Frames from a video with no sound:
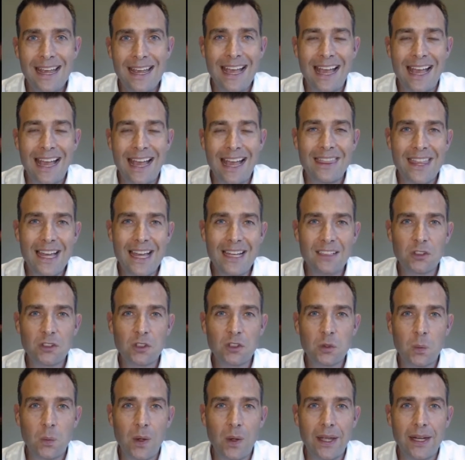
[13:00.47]
And
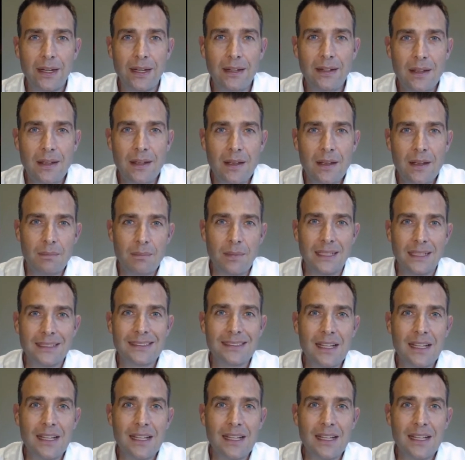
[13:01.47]
that's when
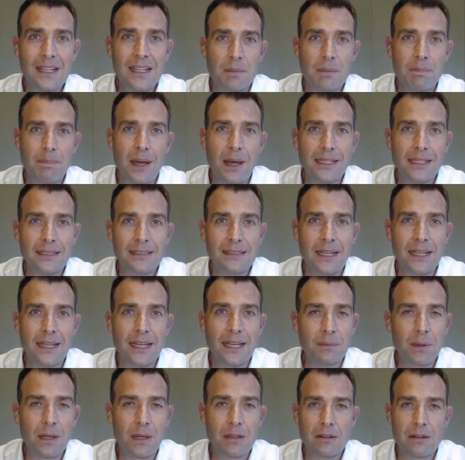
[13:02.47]
myself as a buy
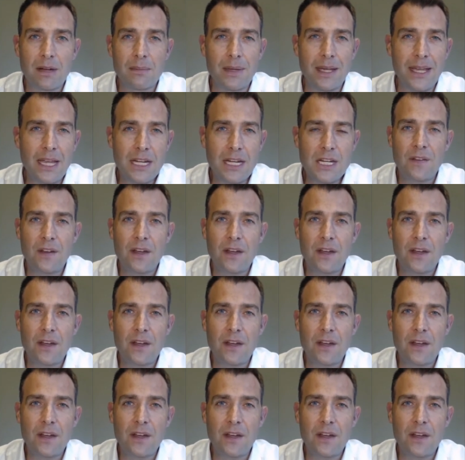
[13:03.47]
side, whether I'm a hedge